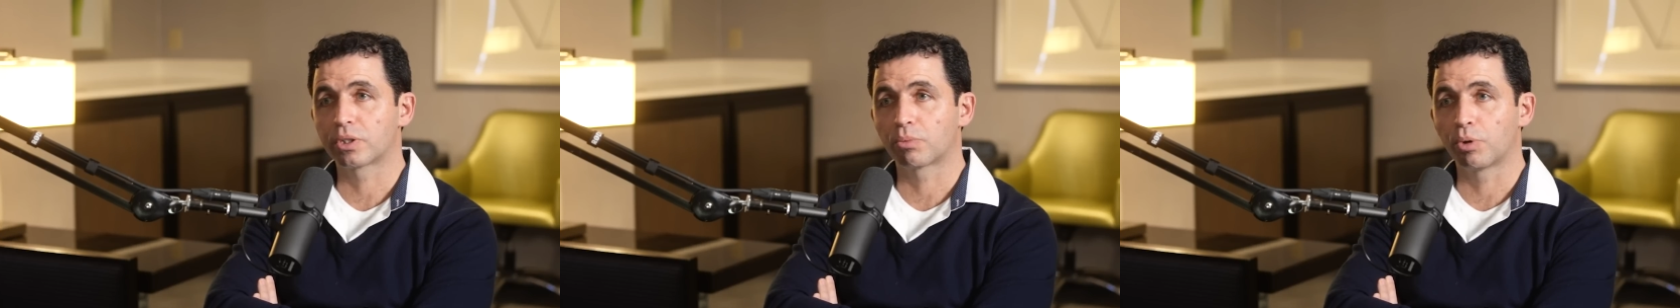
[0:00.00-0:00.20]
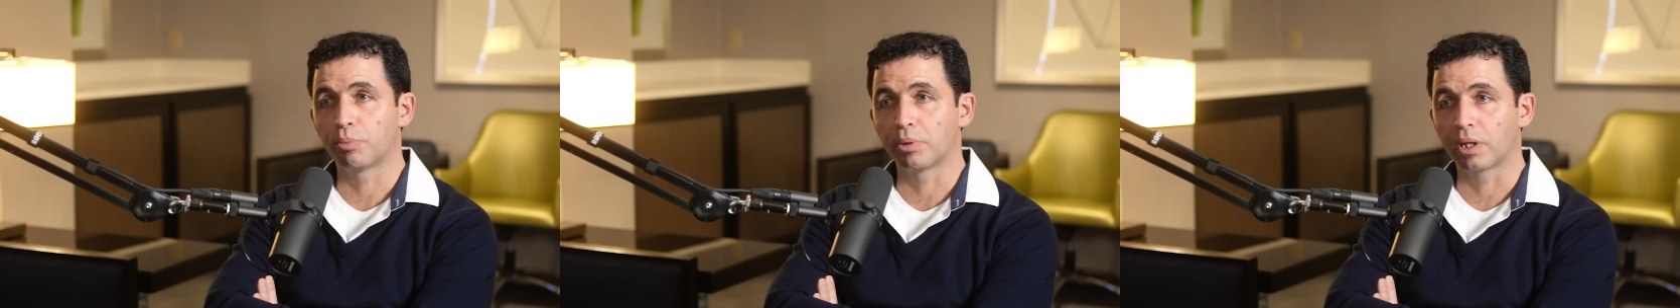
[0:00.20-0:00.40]

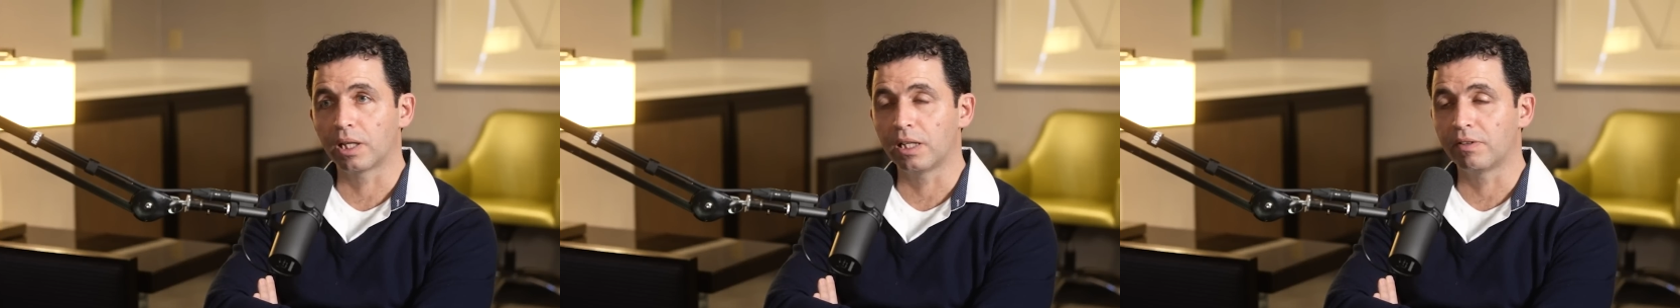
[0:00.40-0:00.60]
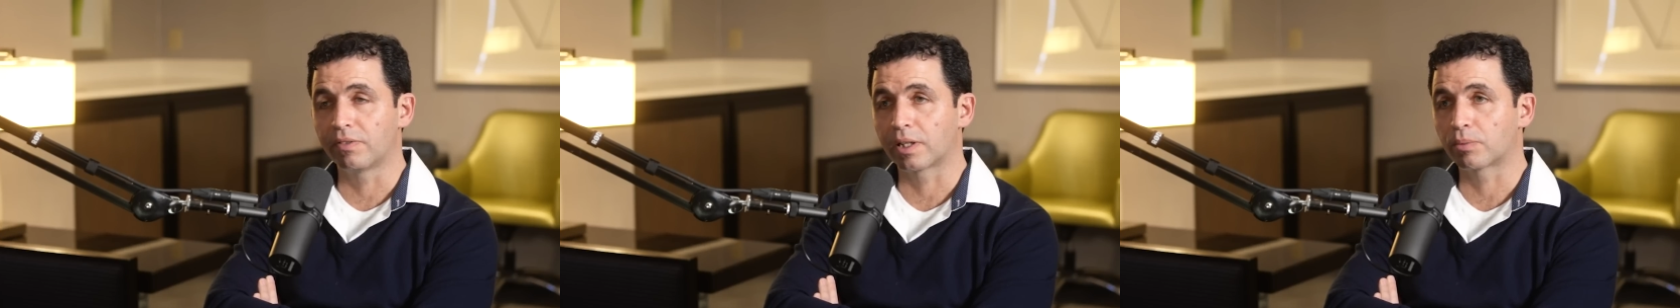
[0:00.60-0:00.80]
and we
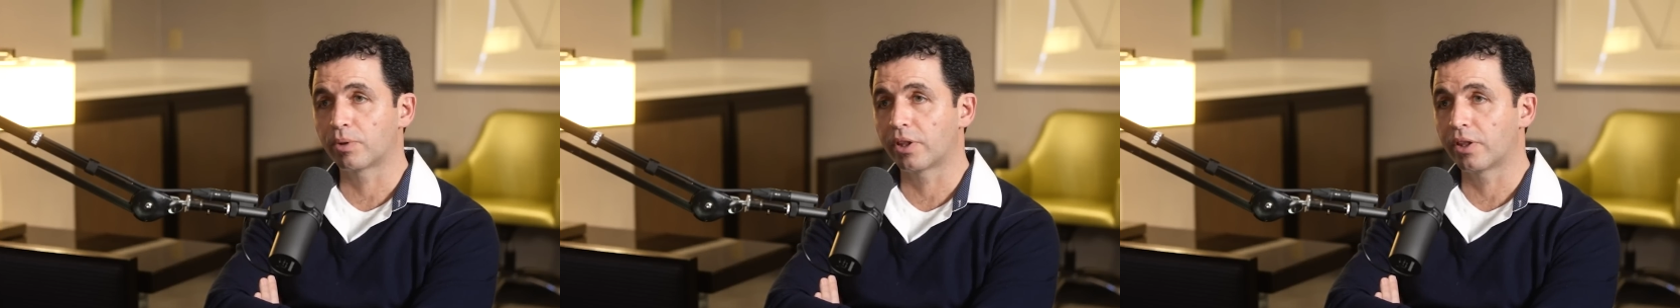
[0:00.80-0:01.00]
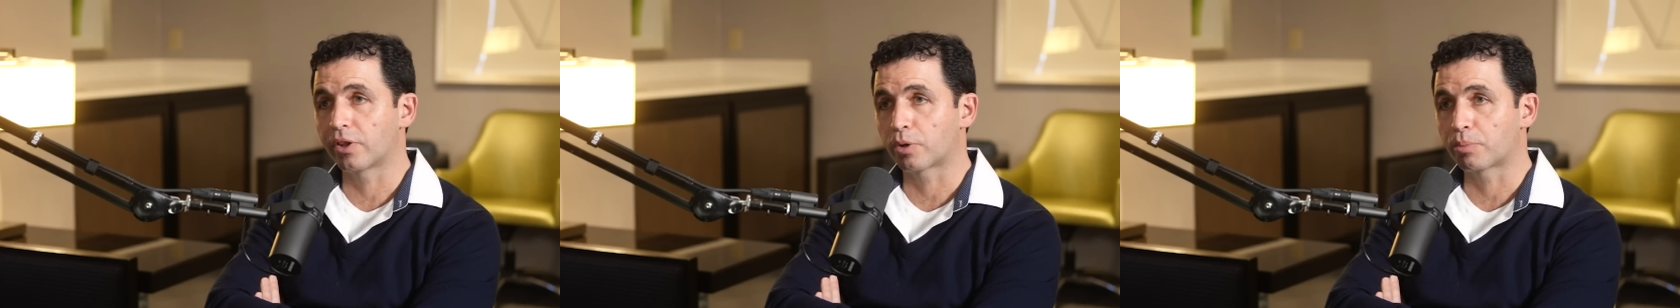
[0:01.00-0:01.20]
believe that
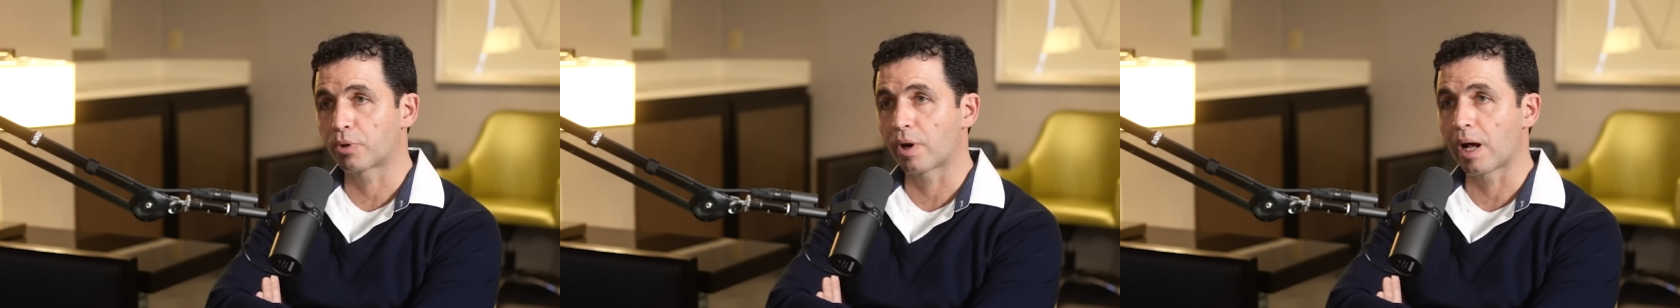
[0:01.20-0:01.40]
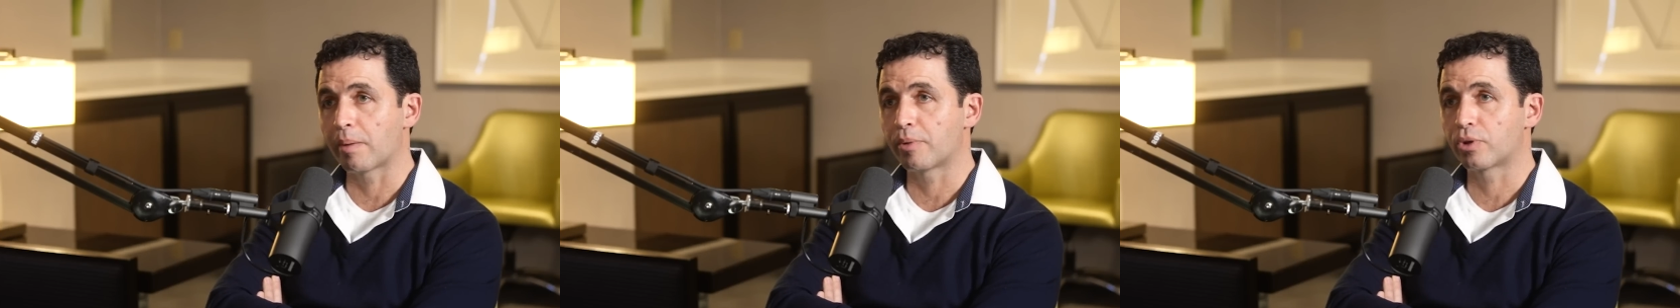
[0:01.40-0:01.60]
within their
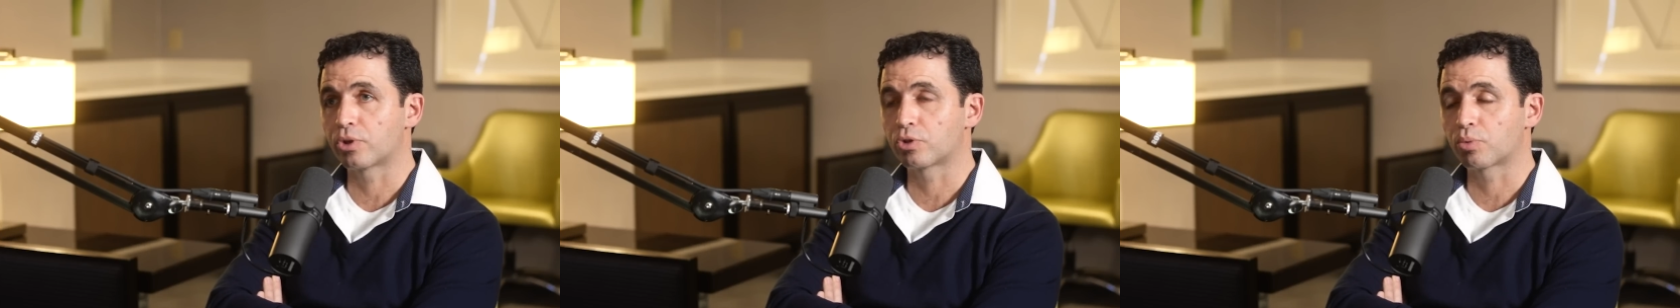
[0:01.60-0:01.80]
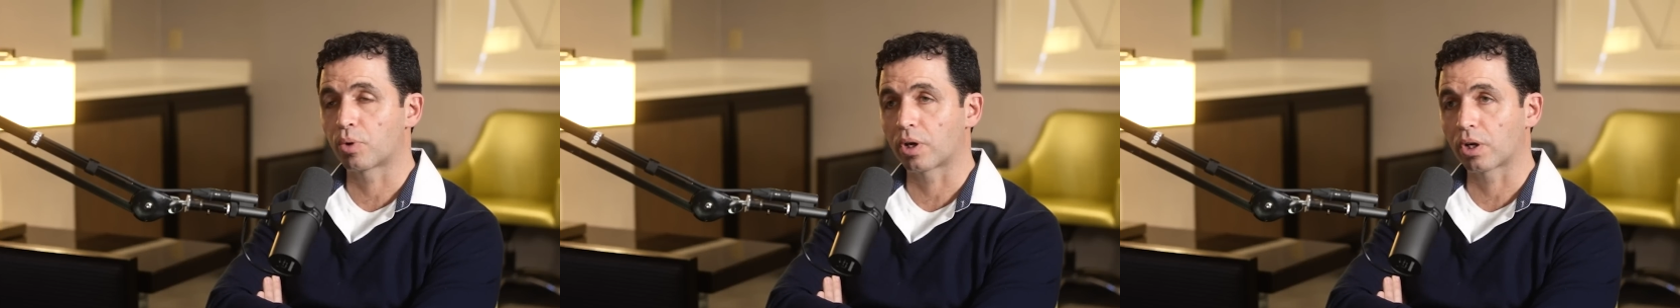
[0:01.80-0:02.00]

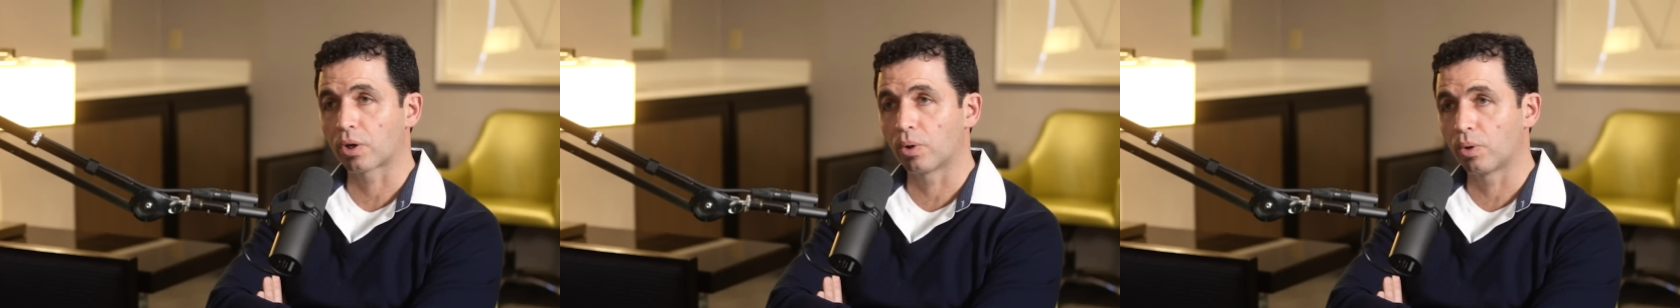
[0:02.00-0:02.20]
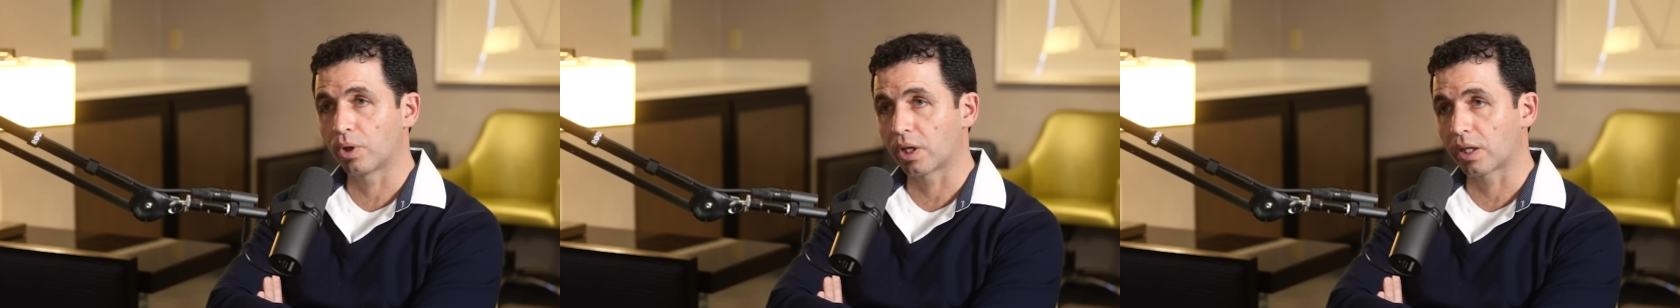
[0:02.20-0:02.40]
parameters, we're
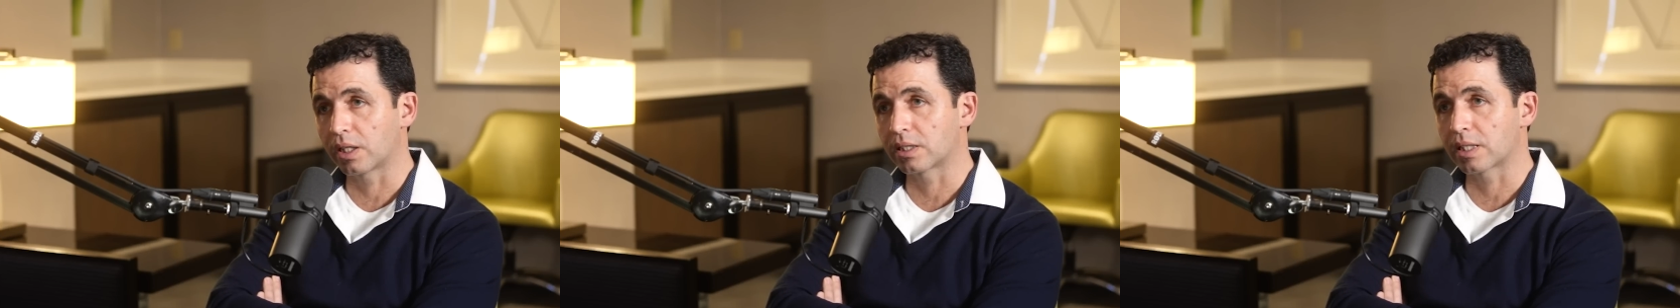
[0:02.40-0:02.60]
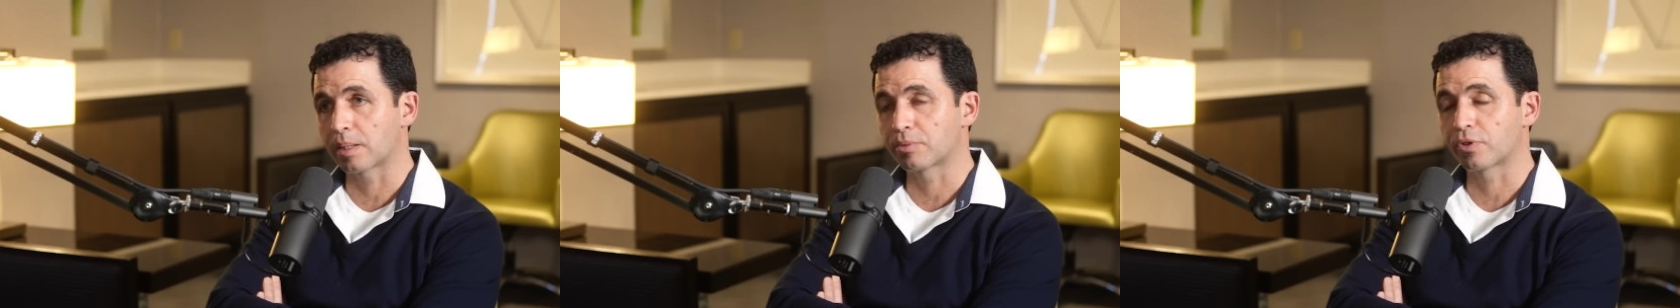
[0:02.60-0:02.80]
encoding
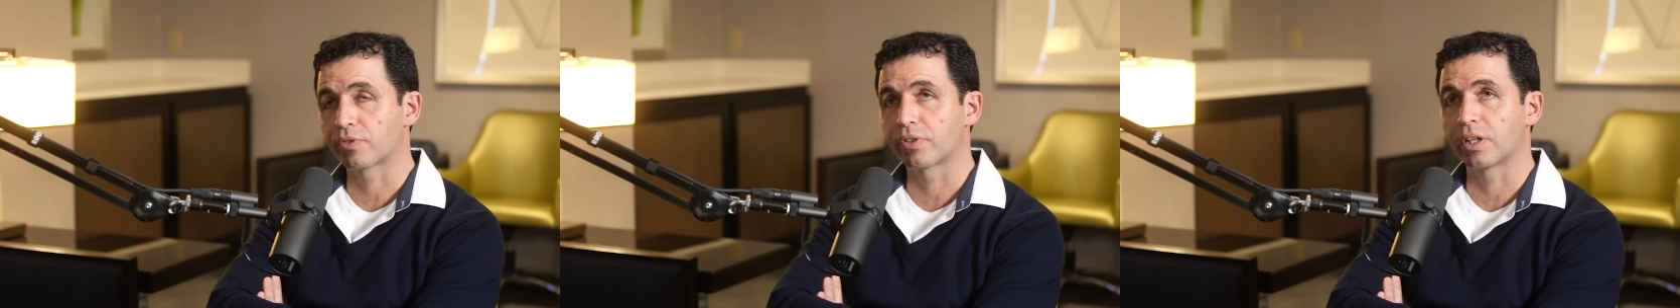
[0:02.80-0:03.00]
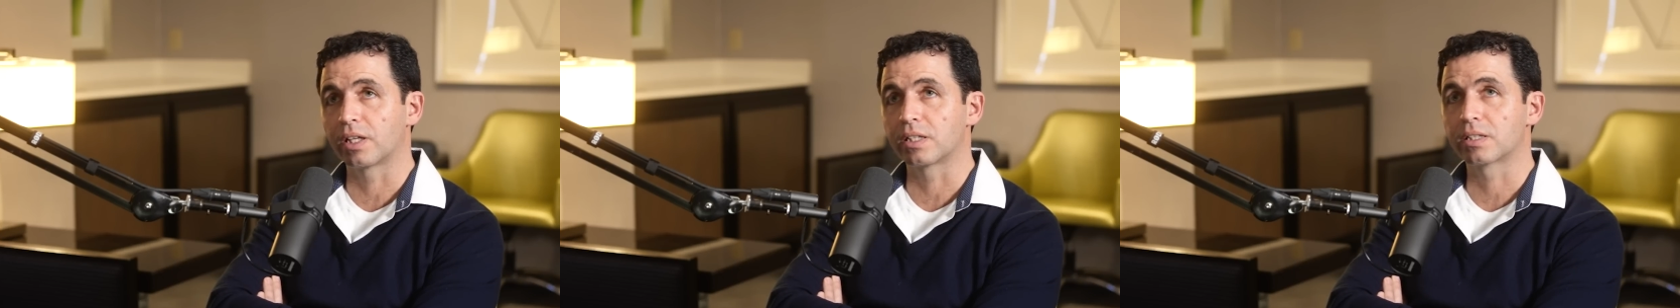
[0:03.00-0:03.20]
these types of
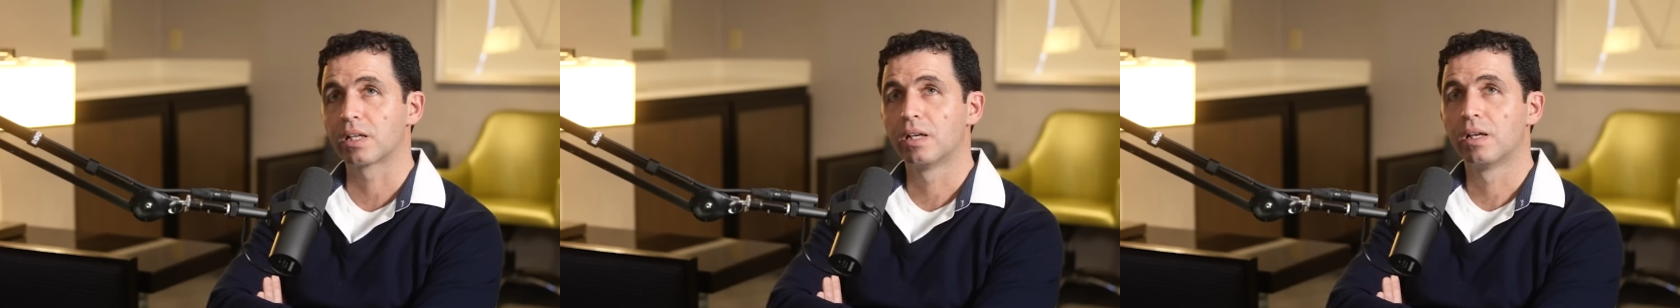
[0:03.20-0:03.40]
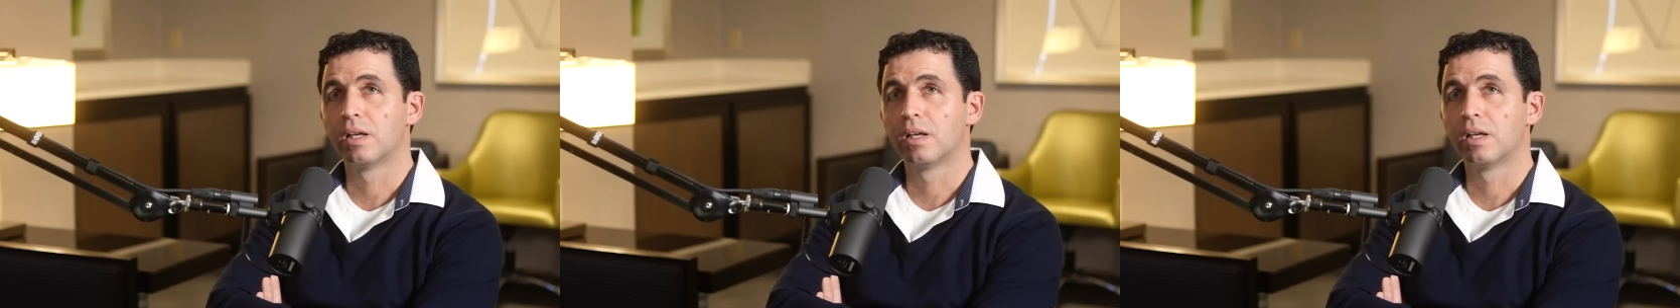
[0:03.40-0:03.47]
things.